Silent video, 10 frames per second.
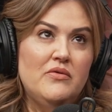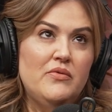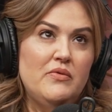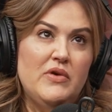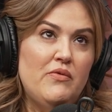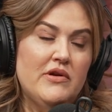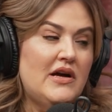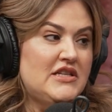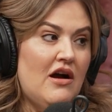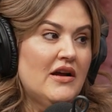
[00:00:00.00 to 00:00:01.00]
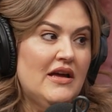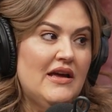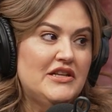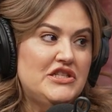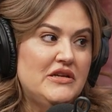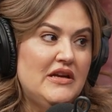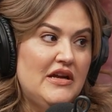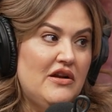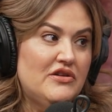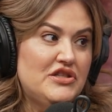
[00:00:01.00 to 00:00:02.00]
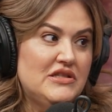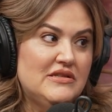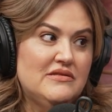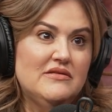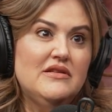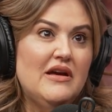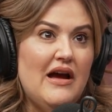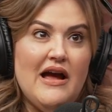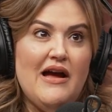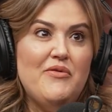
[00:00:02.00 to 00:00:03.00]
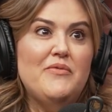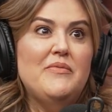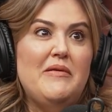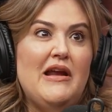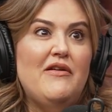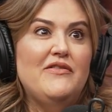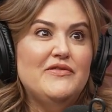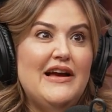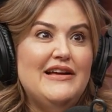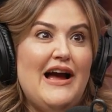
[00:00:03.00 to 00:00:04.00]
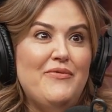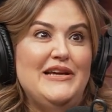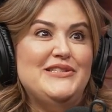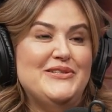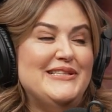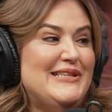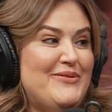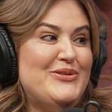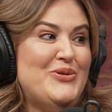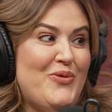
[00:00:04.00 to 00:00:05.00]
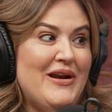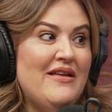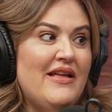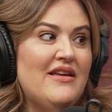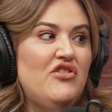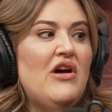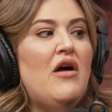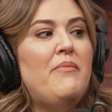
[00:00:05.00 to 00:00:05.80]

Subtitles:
we were not talking and she's, I raised her since I was 20. Like, you know how